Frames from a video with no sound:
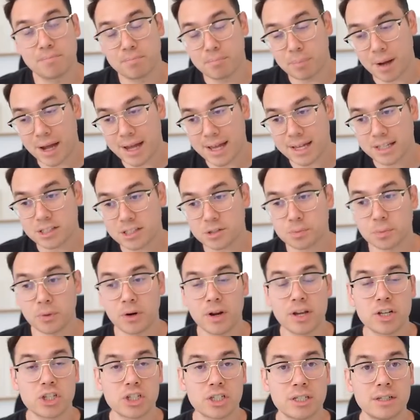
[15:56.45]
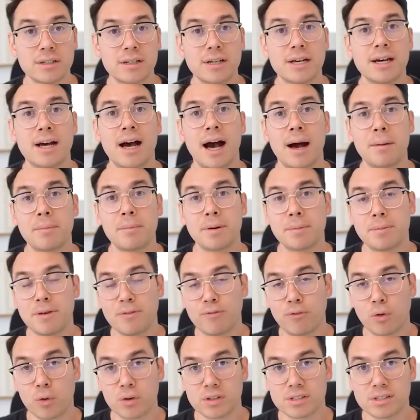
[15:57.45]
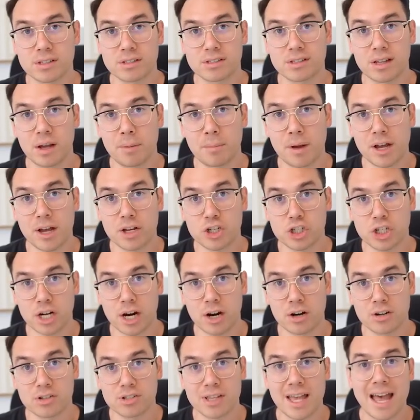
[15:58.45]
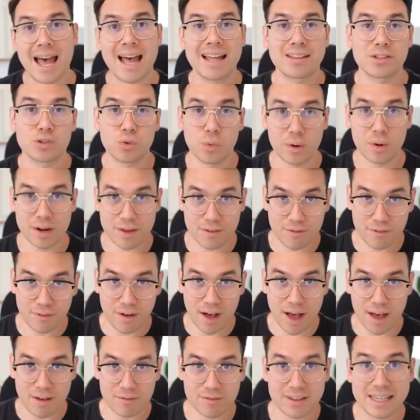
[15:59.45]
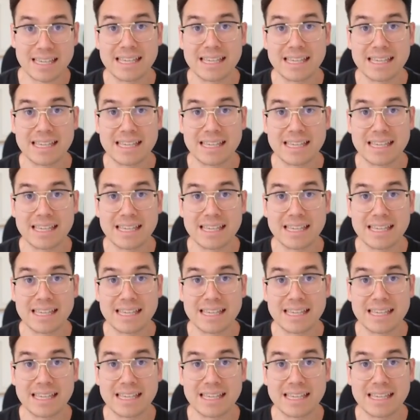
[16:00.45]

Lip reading: By expiration, I'm gonna be forced to sell my shares at 25,